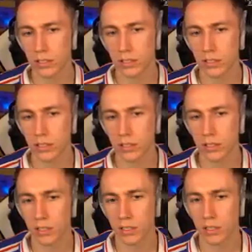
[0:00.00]

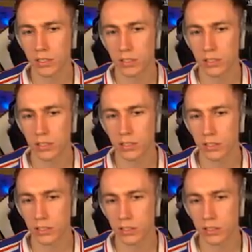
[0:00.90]

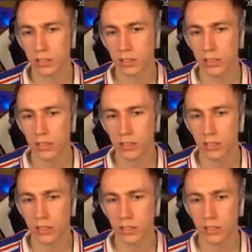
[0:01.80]

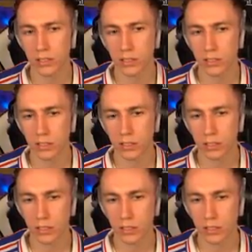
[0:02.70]
Nobody speaks.